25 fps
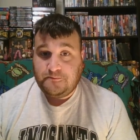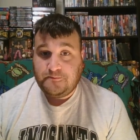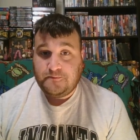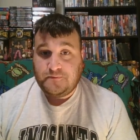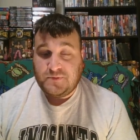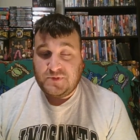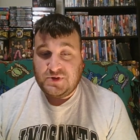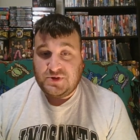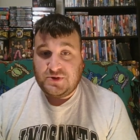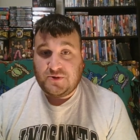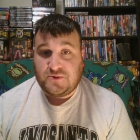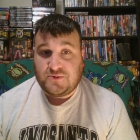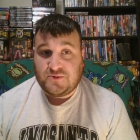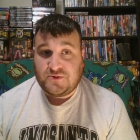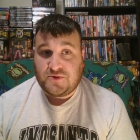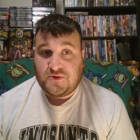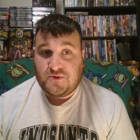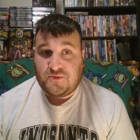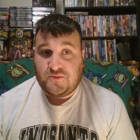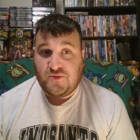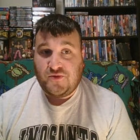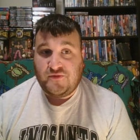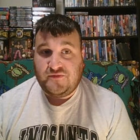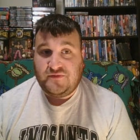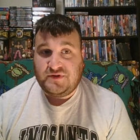you know,
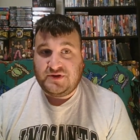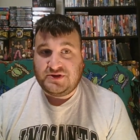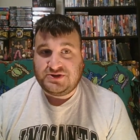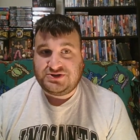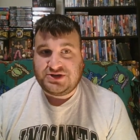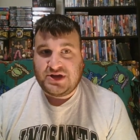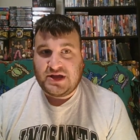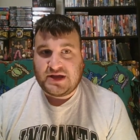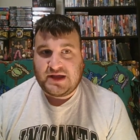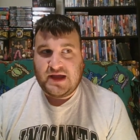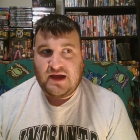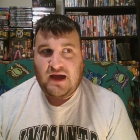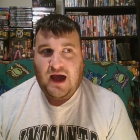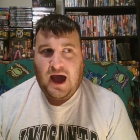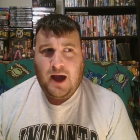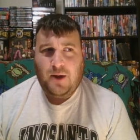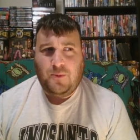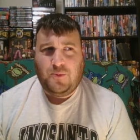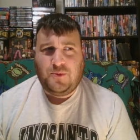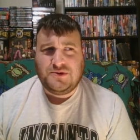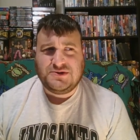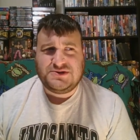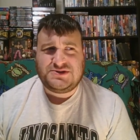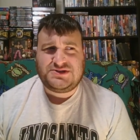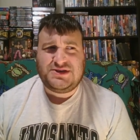little movie to check out. I
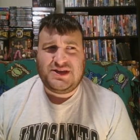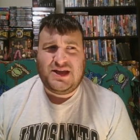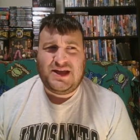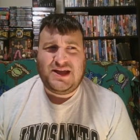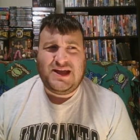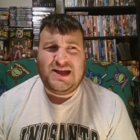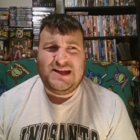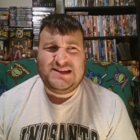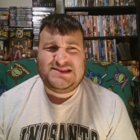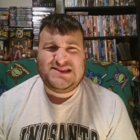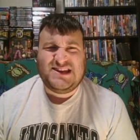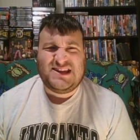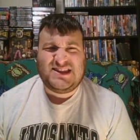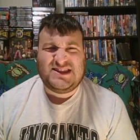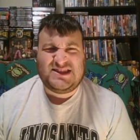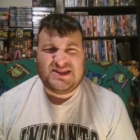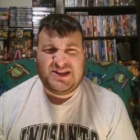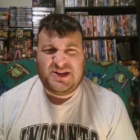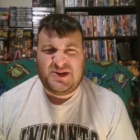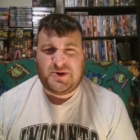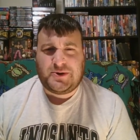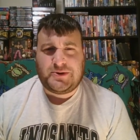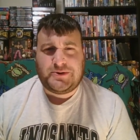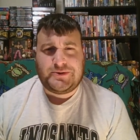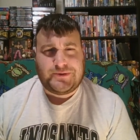will say it's a
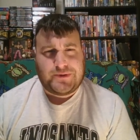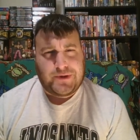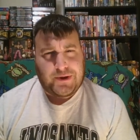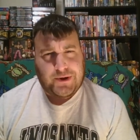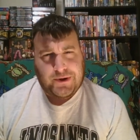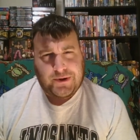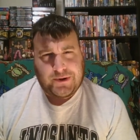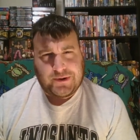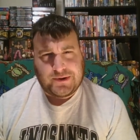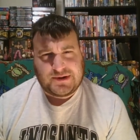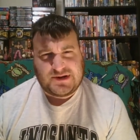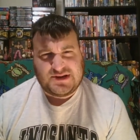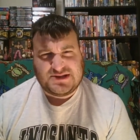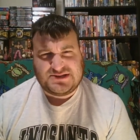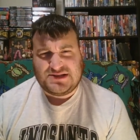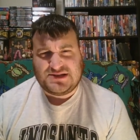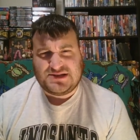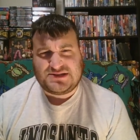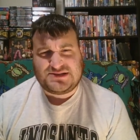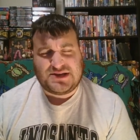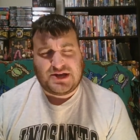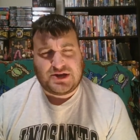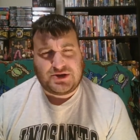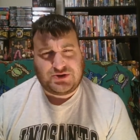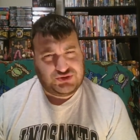little long because
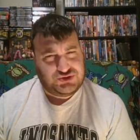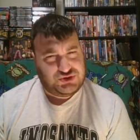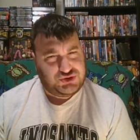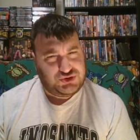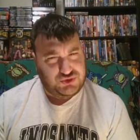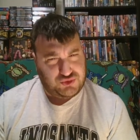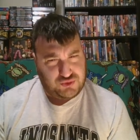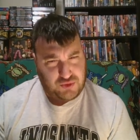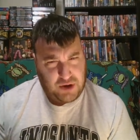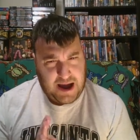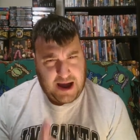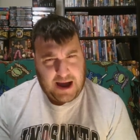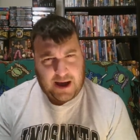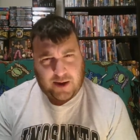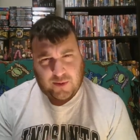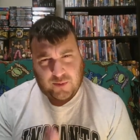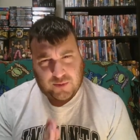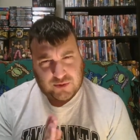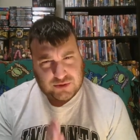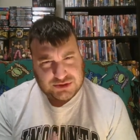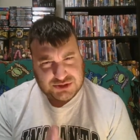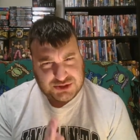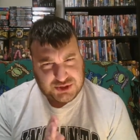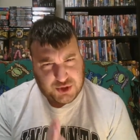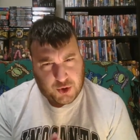it's like 2
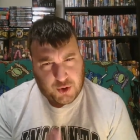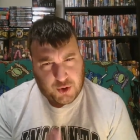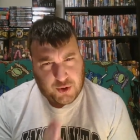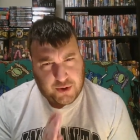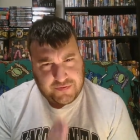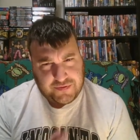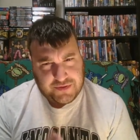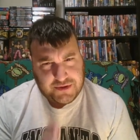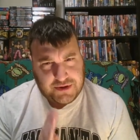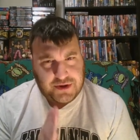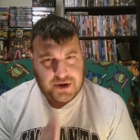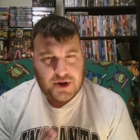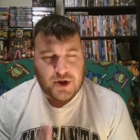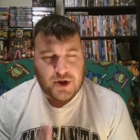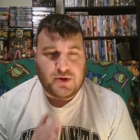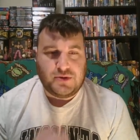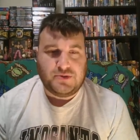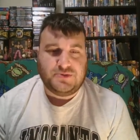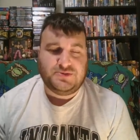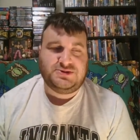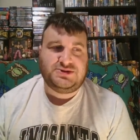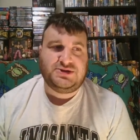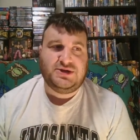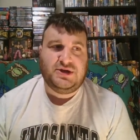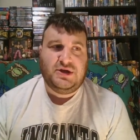hours on the
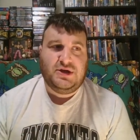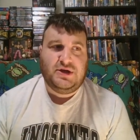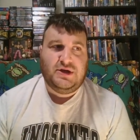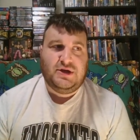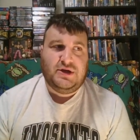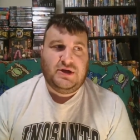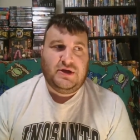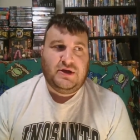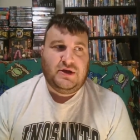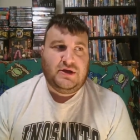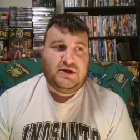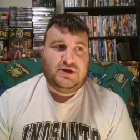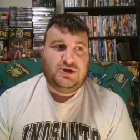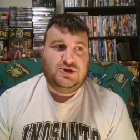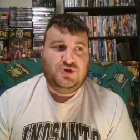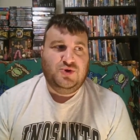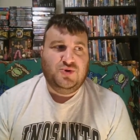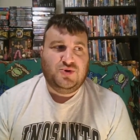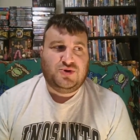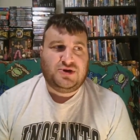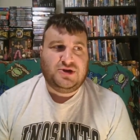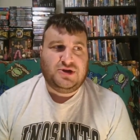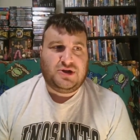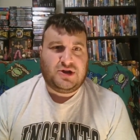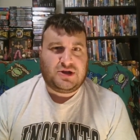nose. You
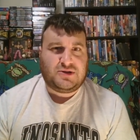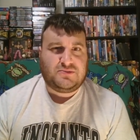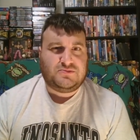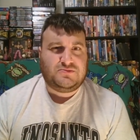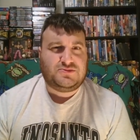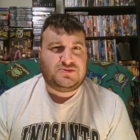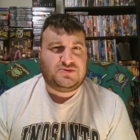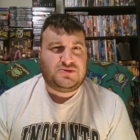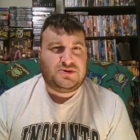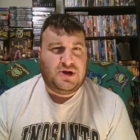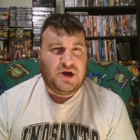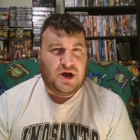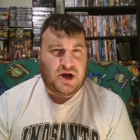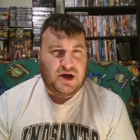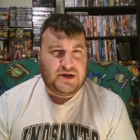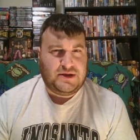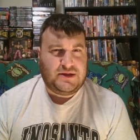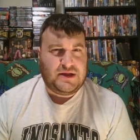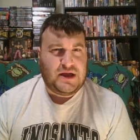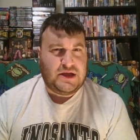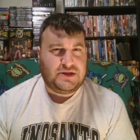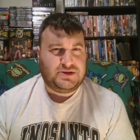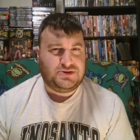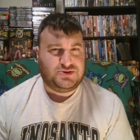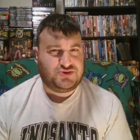could have cut
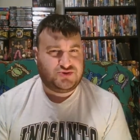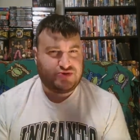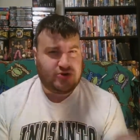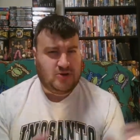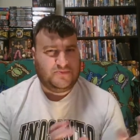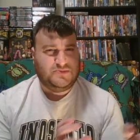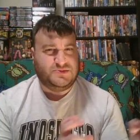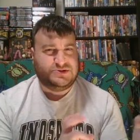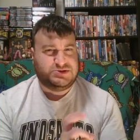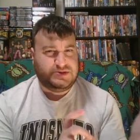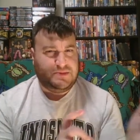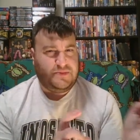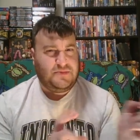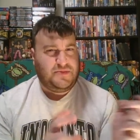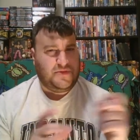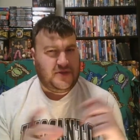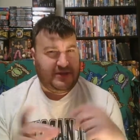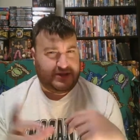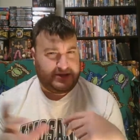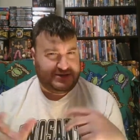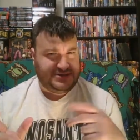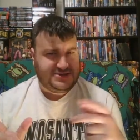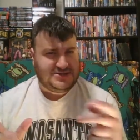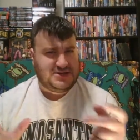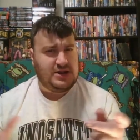and trimmed some
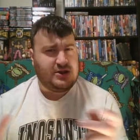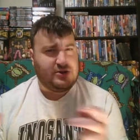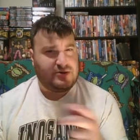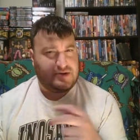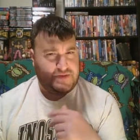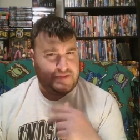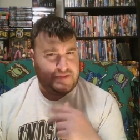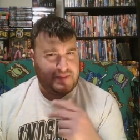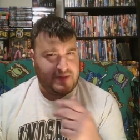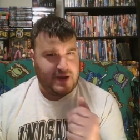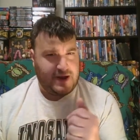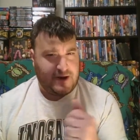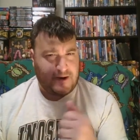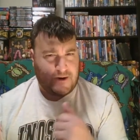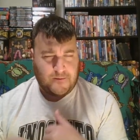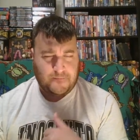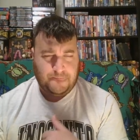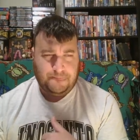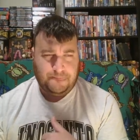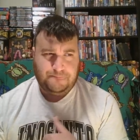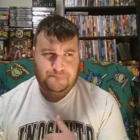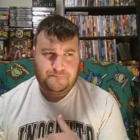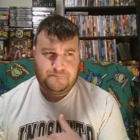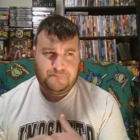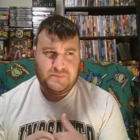things here and there,
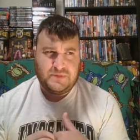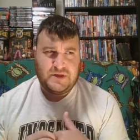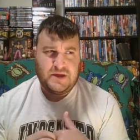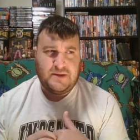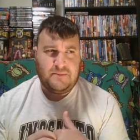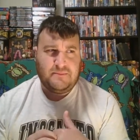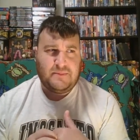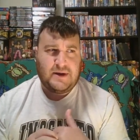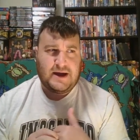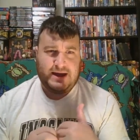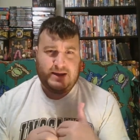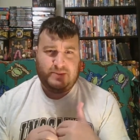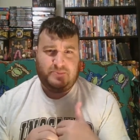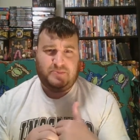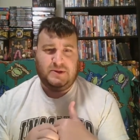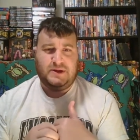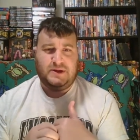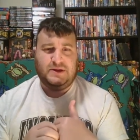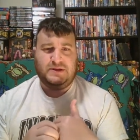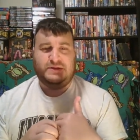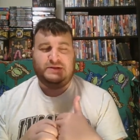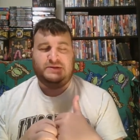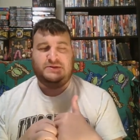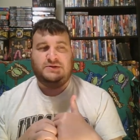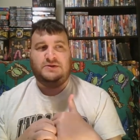in my
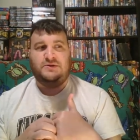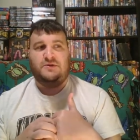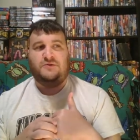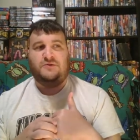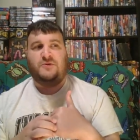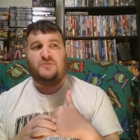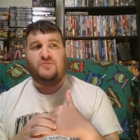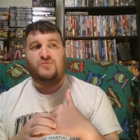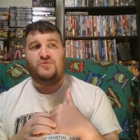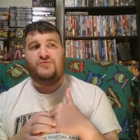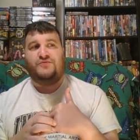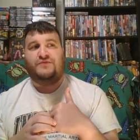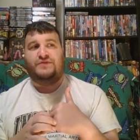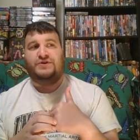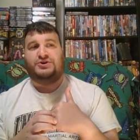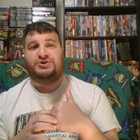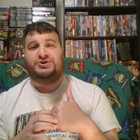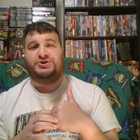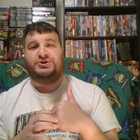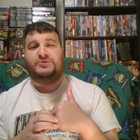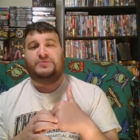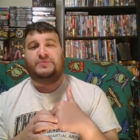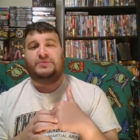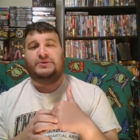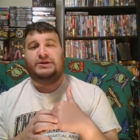opinion. You know, the movie
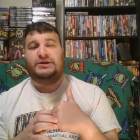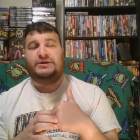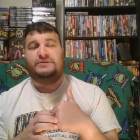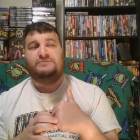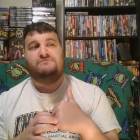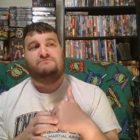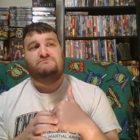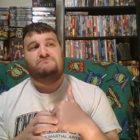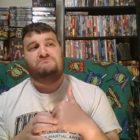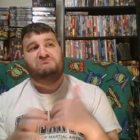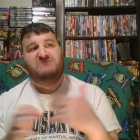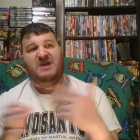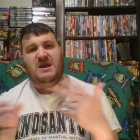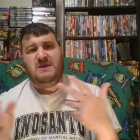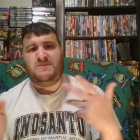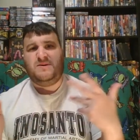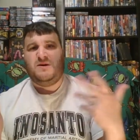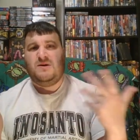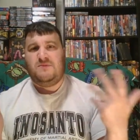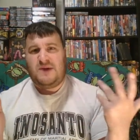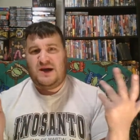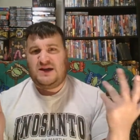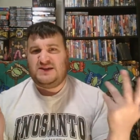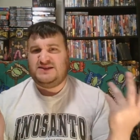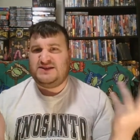could have been maybe
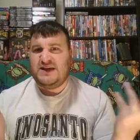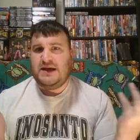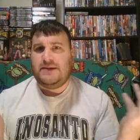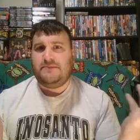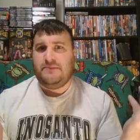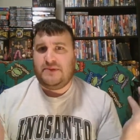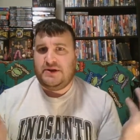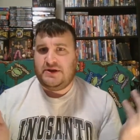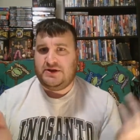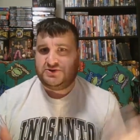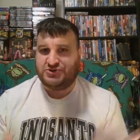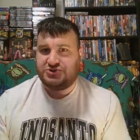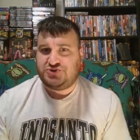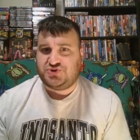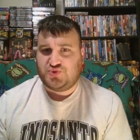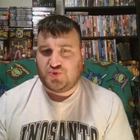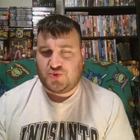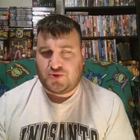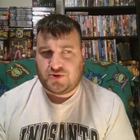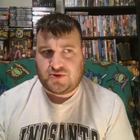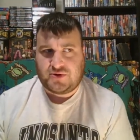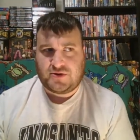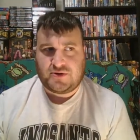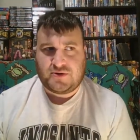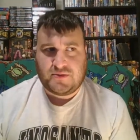about 10 minutes
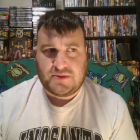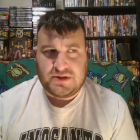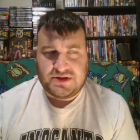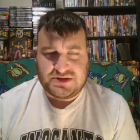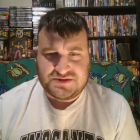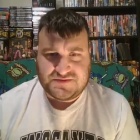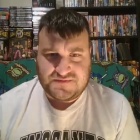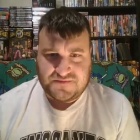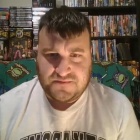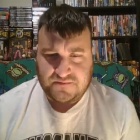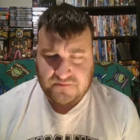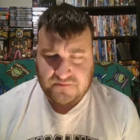shorter, as